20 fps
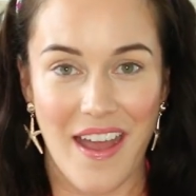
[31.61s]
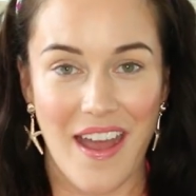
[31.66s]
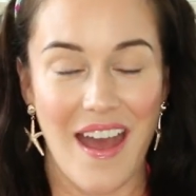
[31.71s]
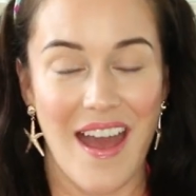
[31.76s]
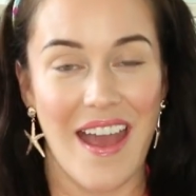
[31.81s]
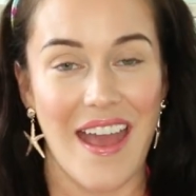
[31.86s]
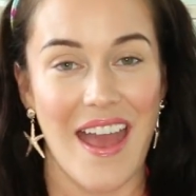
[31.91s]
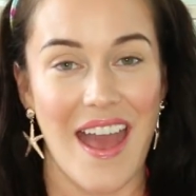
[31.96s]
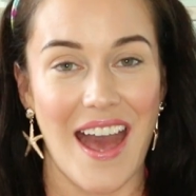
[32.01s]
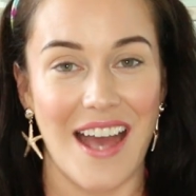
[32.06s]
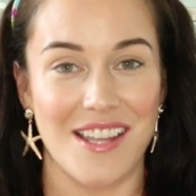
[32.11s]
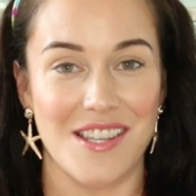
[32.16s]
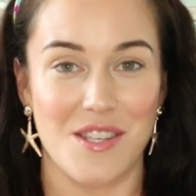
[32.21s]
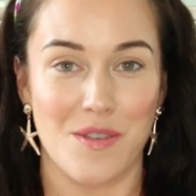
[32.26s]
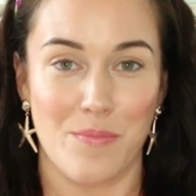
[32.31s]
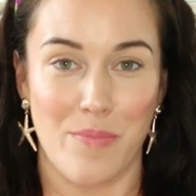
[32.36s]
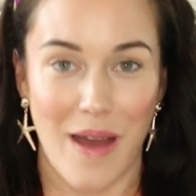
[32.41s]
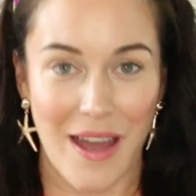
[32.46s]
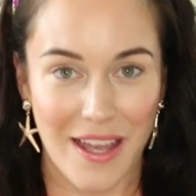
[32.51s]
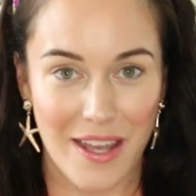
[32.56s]
I had
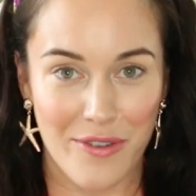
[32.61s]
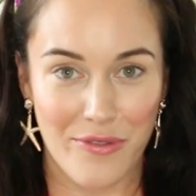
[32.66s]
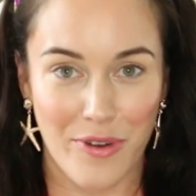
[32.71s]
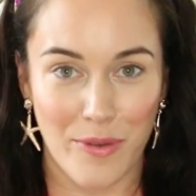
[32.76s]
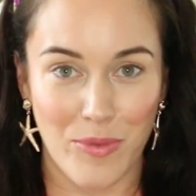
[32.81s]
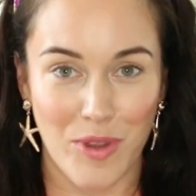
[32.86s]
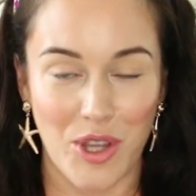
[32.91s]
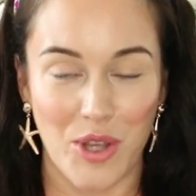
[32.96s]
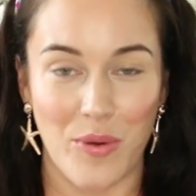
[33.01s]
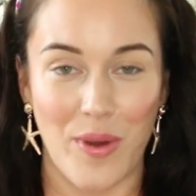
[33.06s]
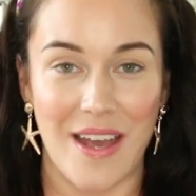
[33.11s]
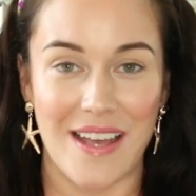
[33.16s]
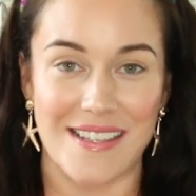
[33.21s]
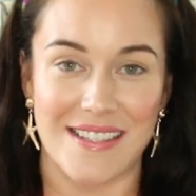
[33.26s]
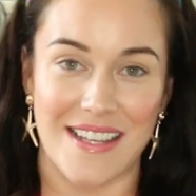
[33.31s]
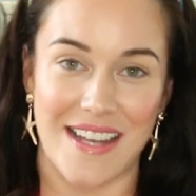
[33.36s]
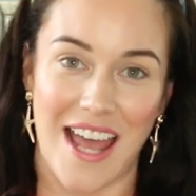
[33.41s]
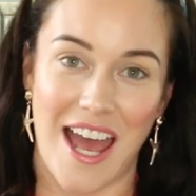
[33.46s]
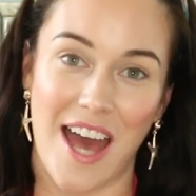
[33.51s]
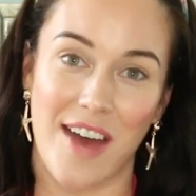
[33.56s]
to buy it from the
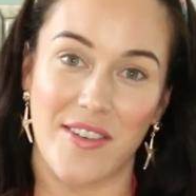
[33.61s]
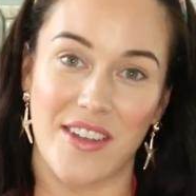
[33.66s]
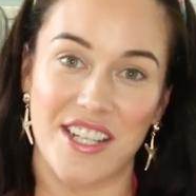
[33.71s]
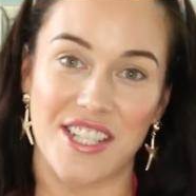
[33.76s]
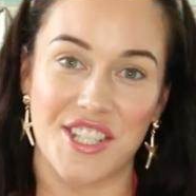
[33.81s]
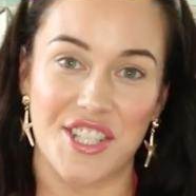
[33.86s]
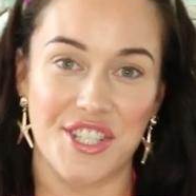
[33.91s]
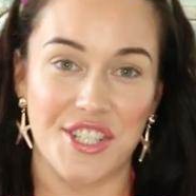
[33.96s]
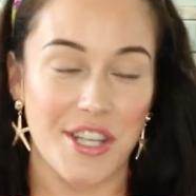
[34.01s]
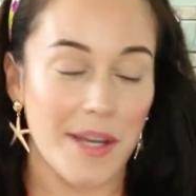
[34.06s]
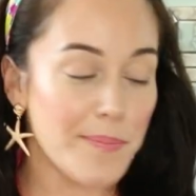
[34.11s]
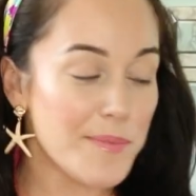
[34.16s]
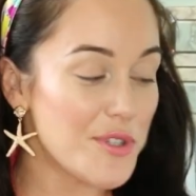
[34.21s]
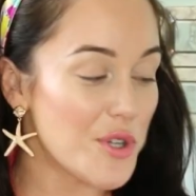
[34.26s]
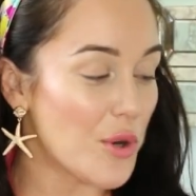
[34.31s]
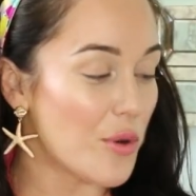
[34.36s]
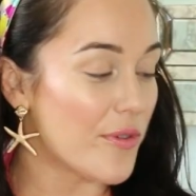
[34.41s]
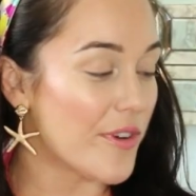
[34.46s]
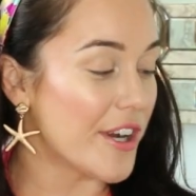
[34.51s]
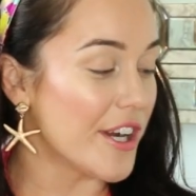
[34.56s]
US and have it shipped
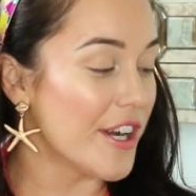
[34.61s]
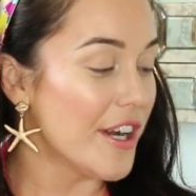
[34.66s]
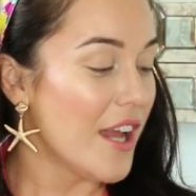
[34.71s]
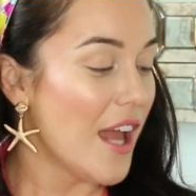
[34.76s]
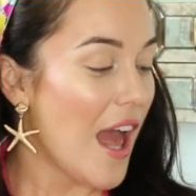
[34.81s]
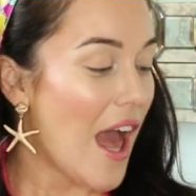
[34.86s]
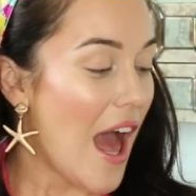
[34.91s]
over.